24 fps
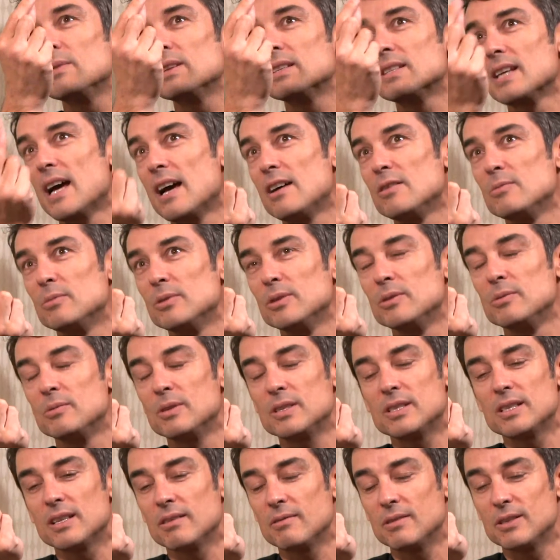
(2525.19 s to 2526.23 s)
the Talmud,
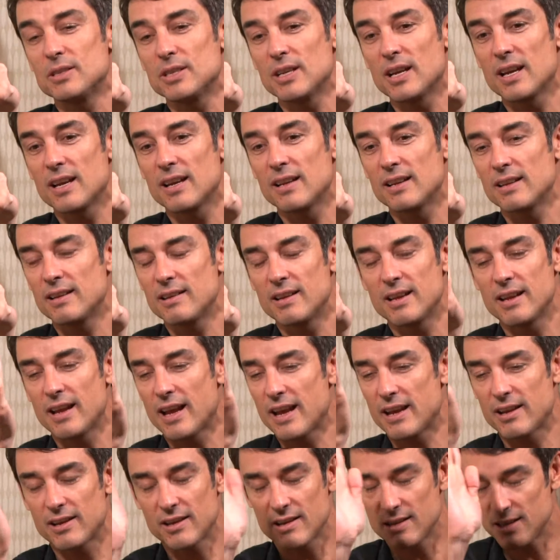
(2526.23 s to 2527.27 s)
which
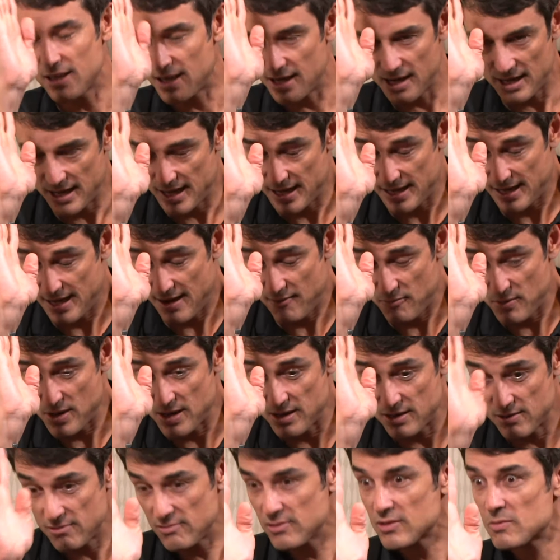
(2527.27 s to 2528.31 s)
I heard it and it like gave me
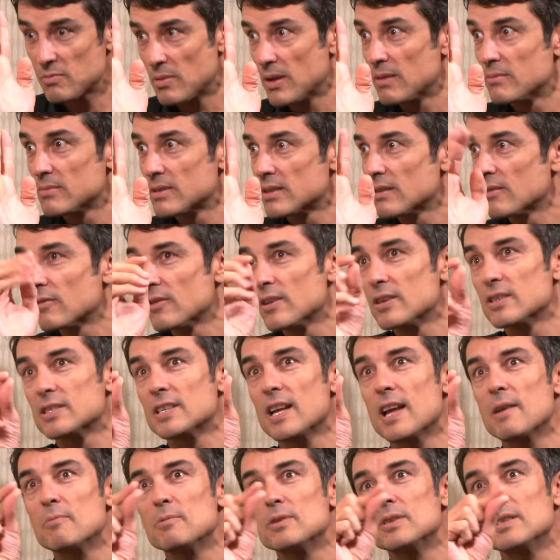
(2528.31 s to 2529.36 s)
goosebumps the first
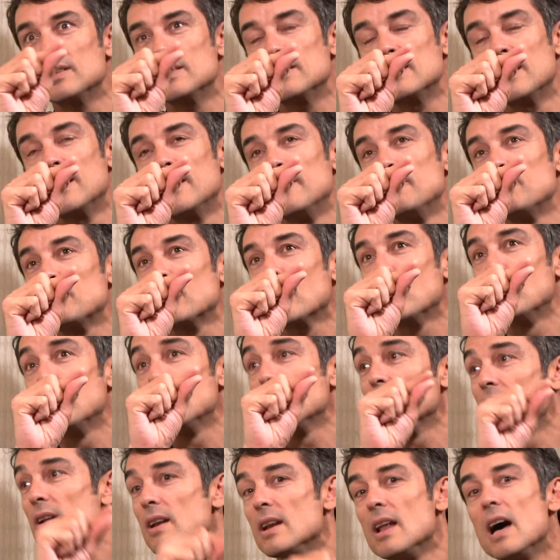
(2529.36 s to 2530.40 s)
time, which is, "We
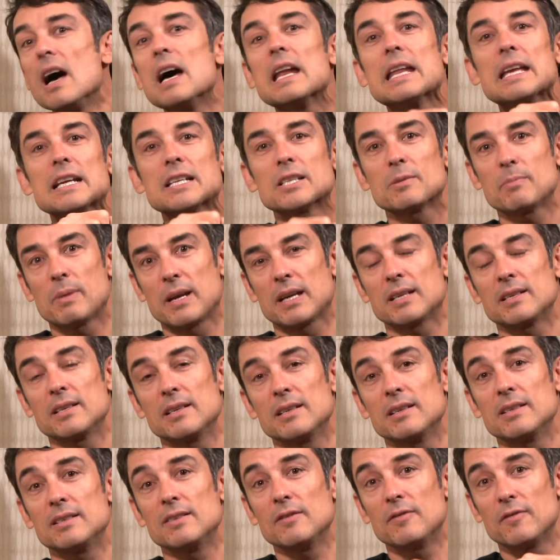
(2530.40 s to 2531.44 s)
are not
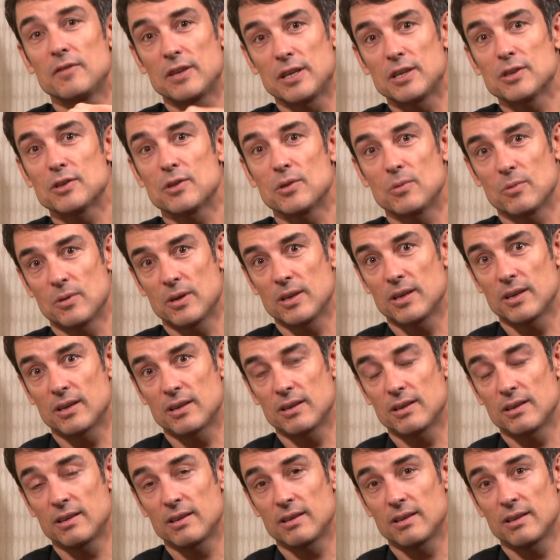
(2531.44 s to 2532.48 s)
expected to finish the work,
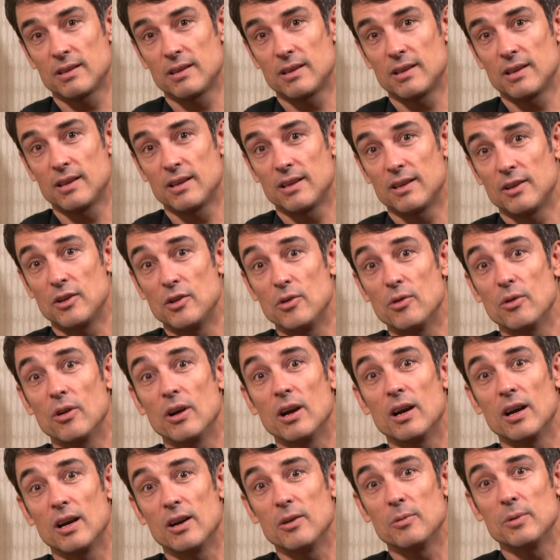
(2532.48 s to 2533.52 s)
nor
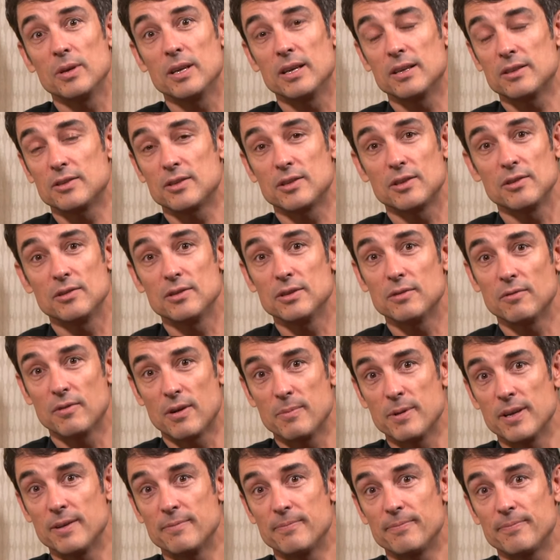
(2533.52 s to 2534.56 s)
are we excused
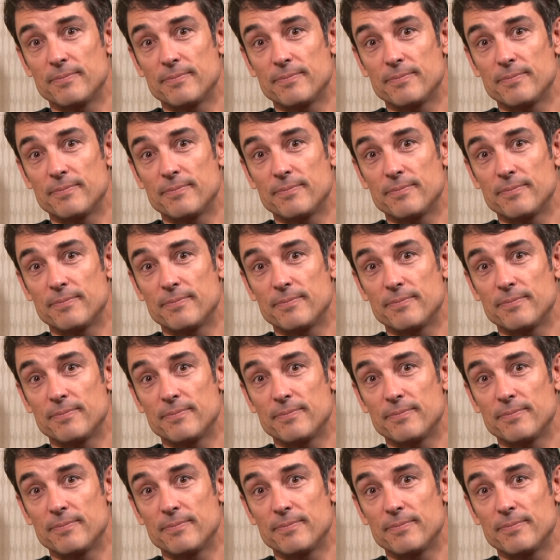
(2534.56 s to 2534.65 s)
from it."